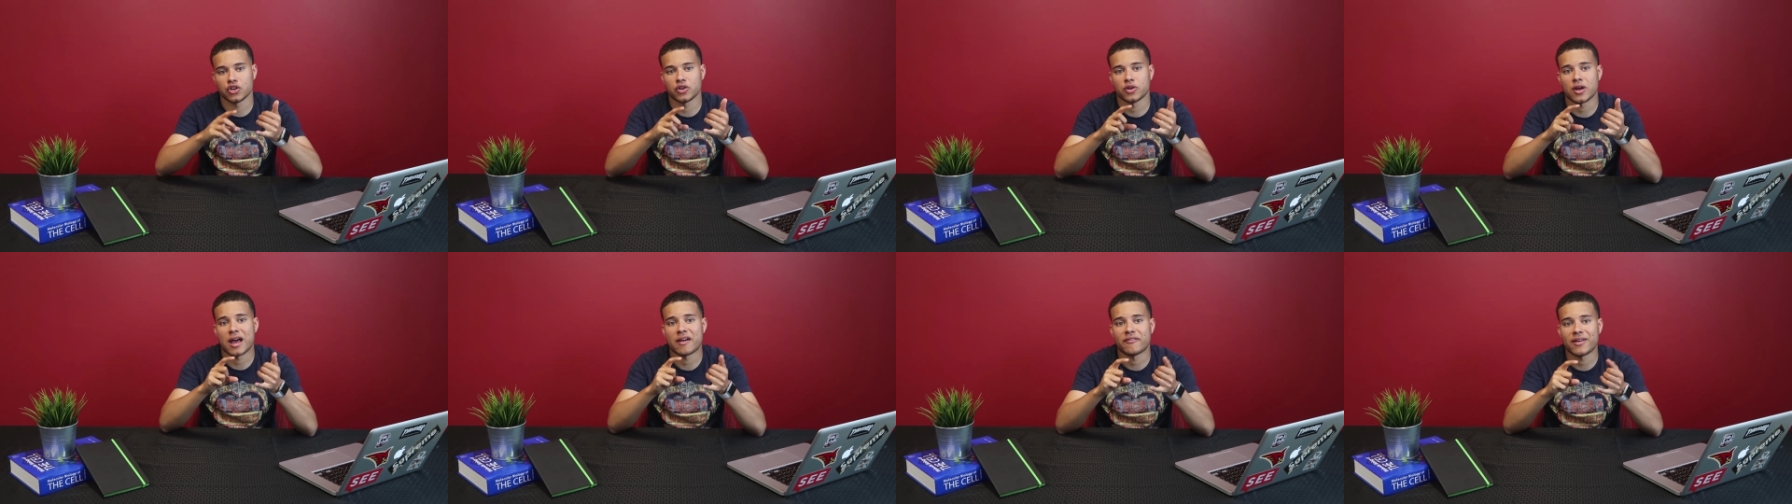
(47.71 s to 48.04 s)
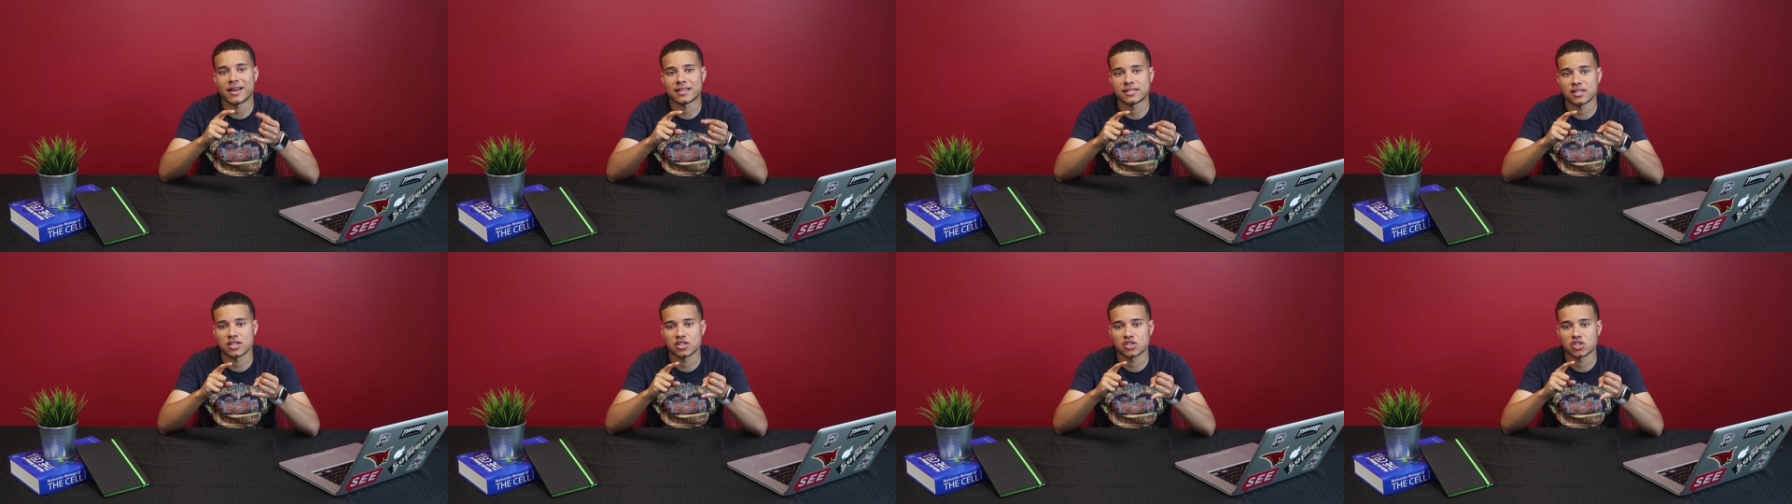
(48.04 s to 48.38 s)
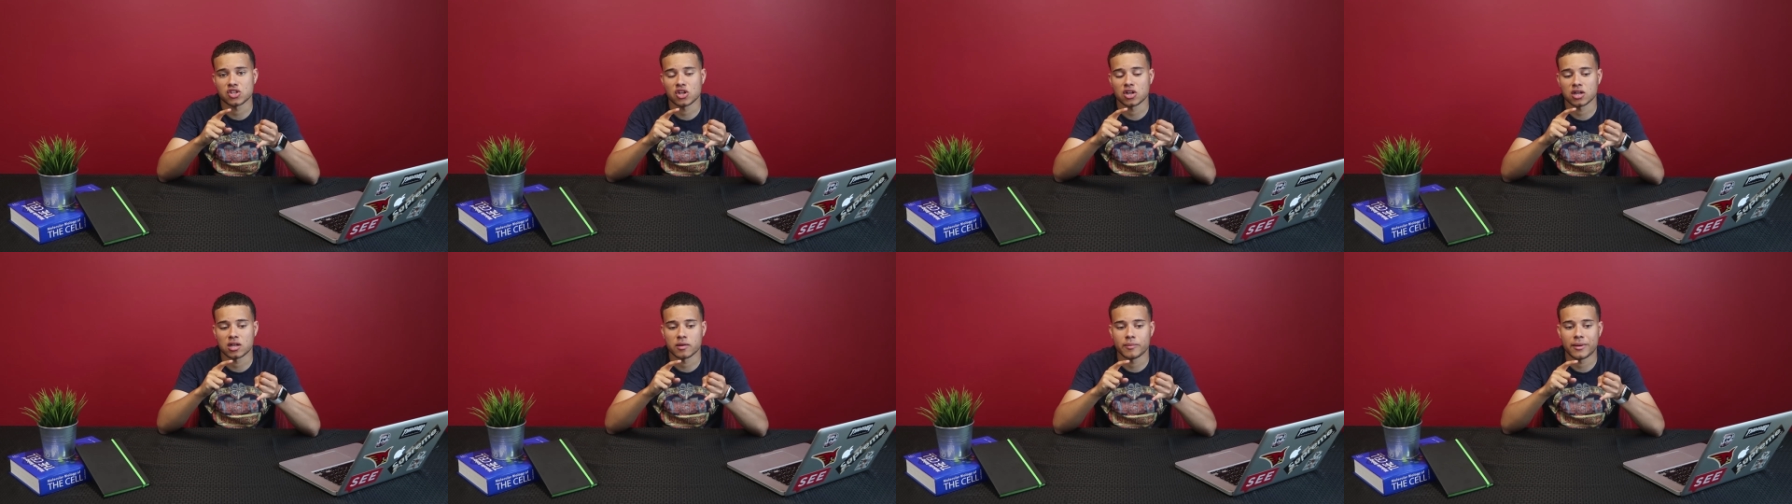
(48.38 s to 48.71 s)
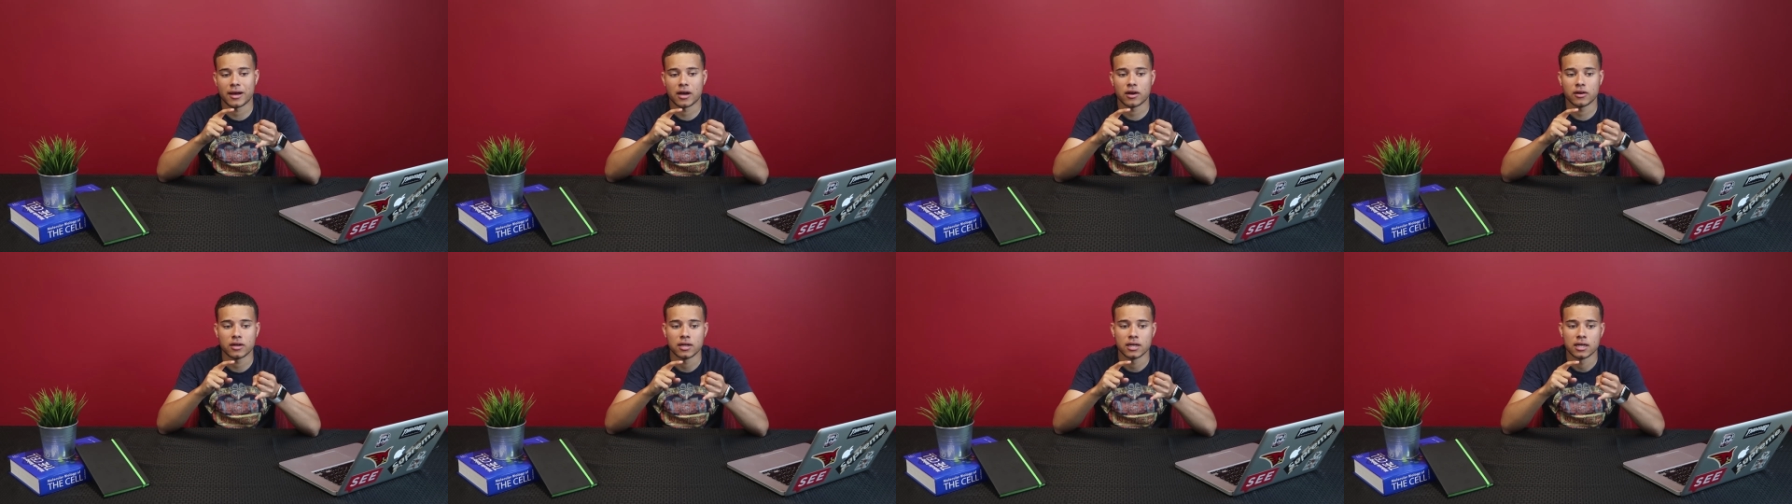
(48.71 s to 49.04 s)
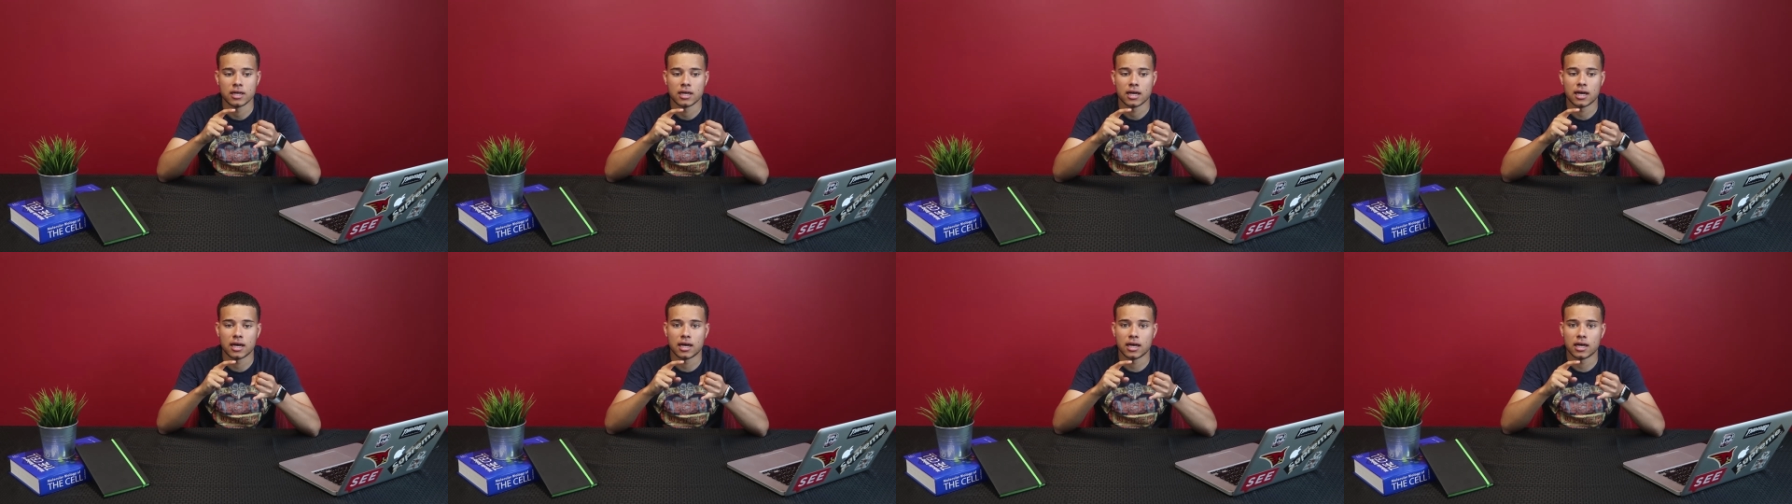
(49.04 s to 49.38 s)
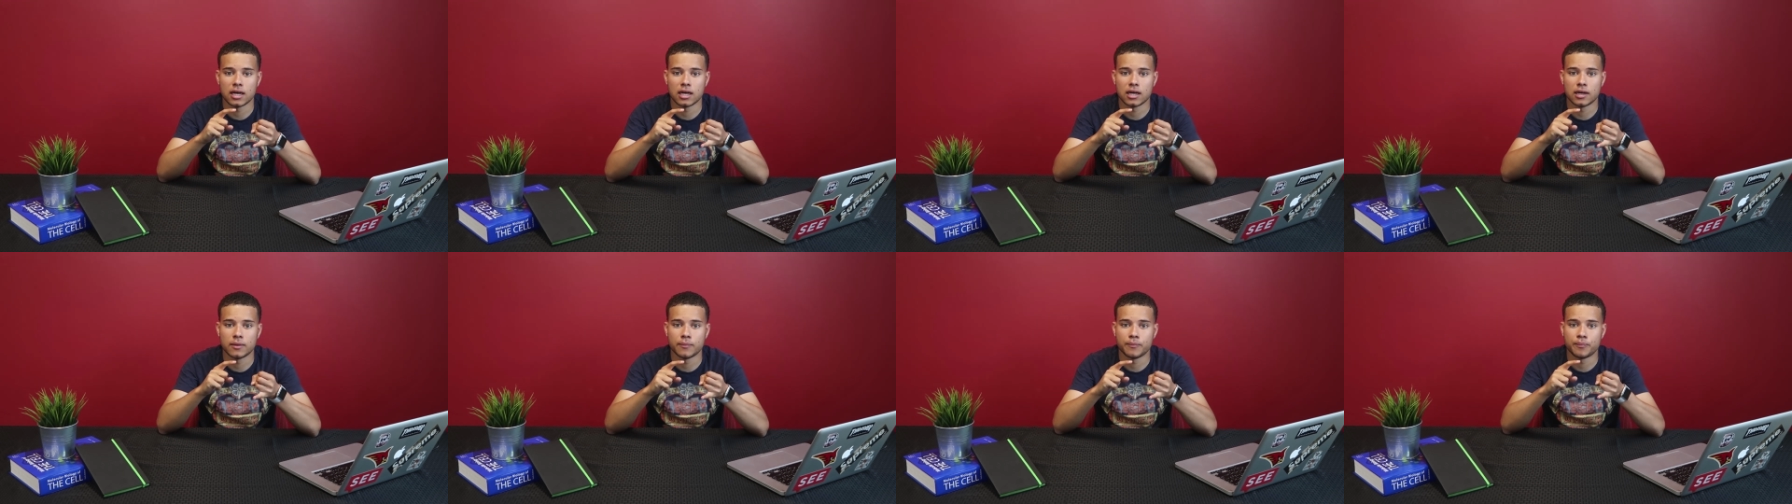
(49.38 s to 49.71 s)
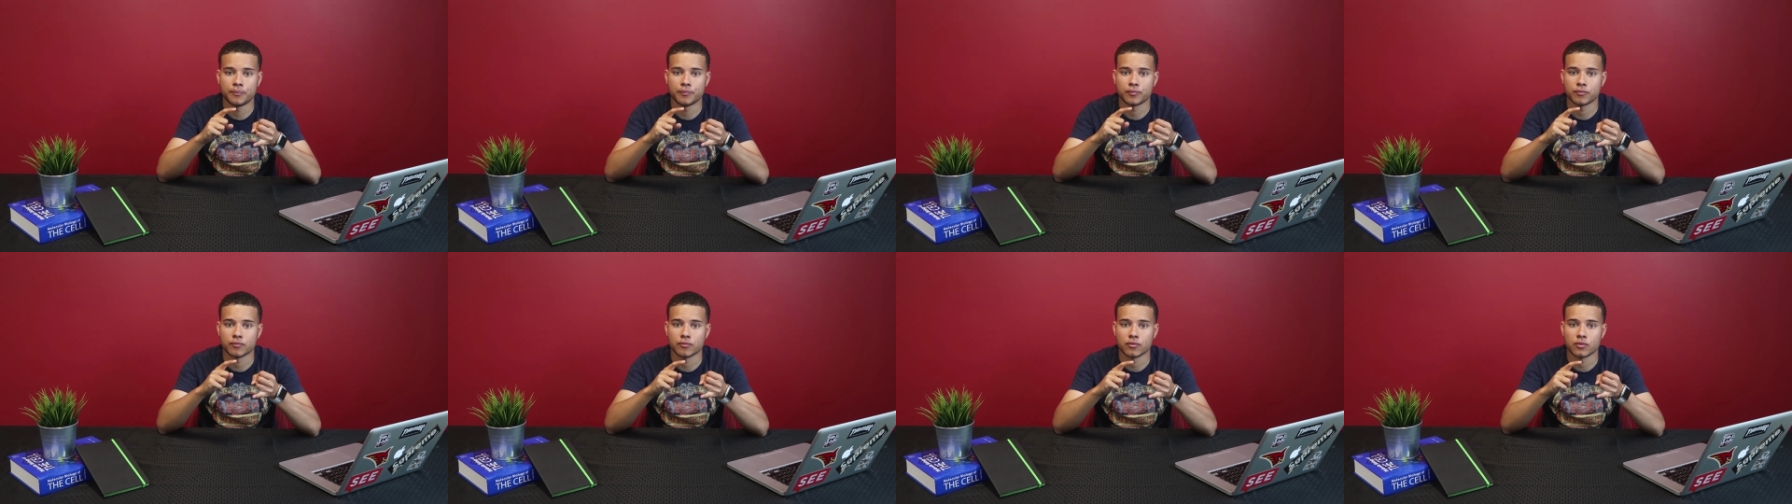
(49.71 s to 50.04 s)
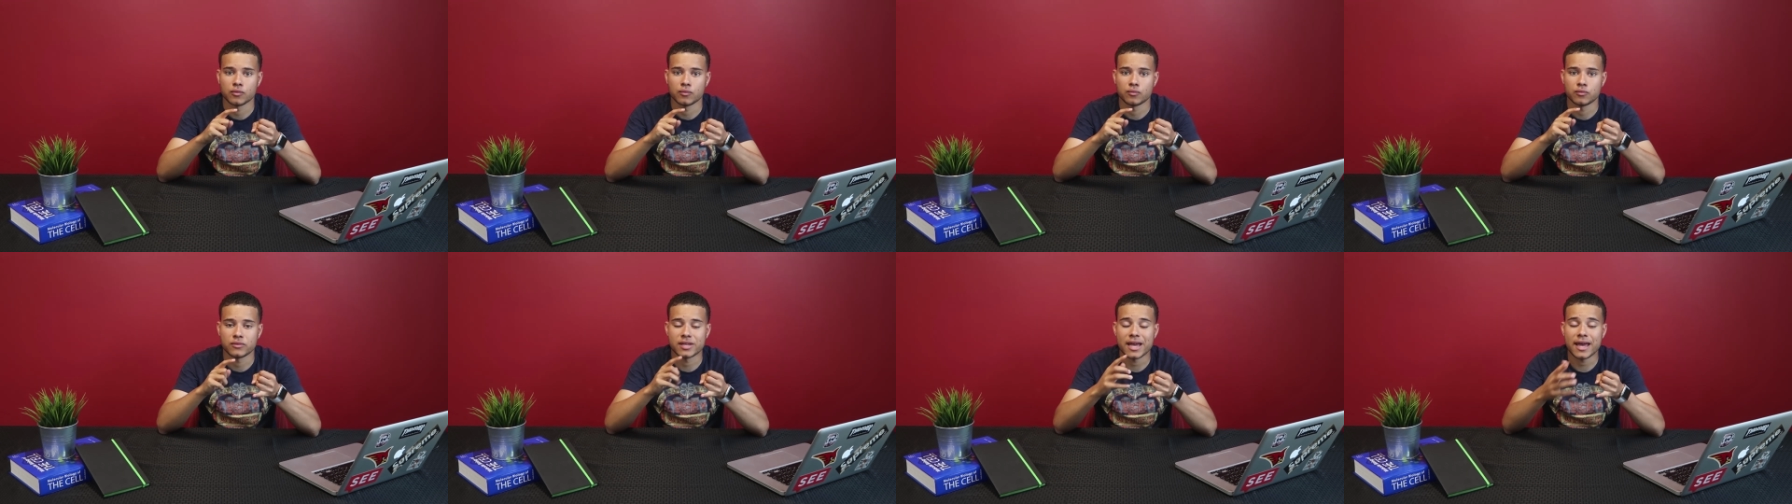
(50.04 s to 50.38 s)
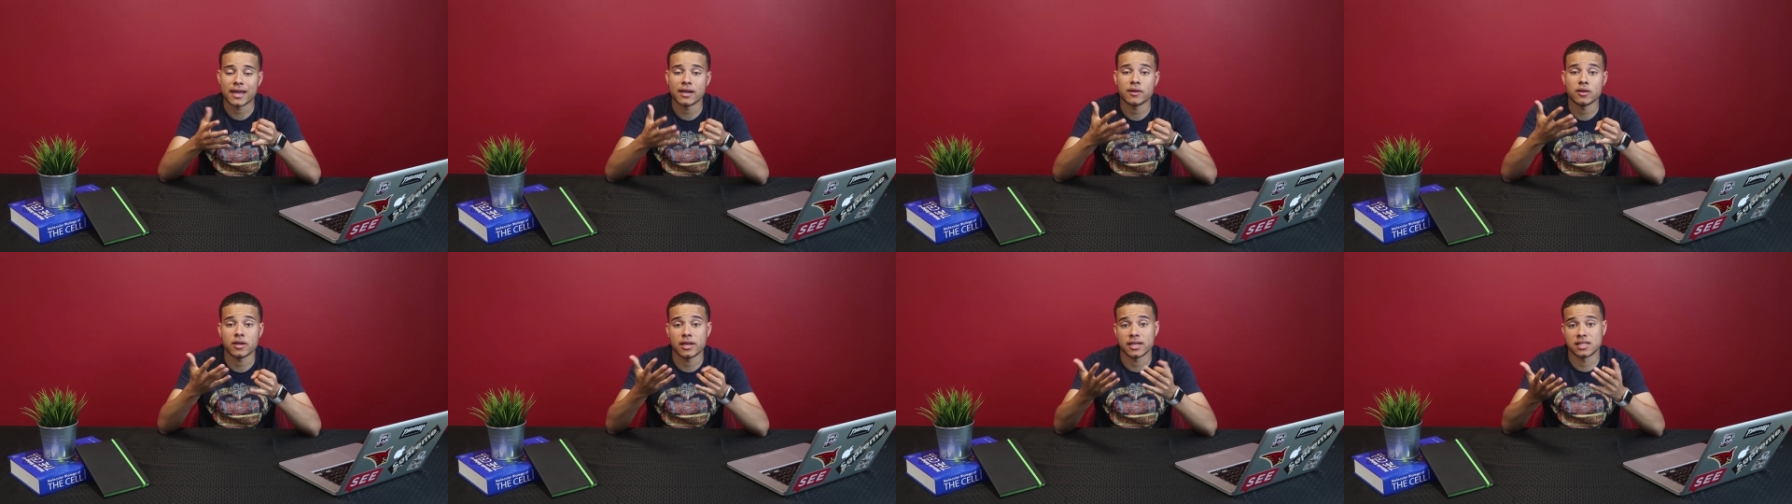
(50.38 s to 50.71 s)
have essays to talk about 10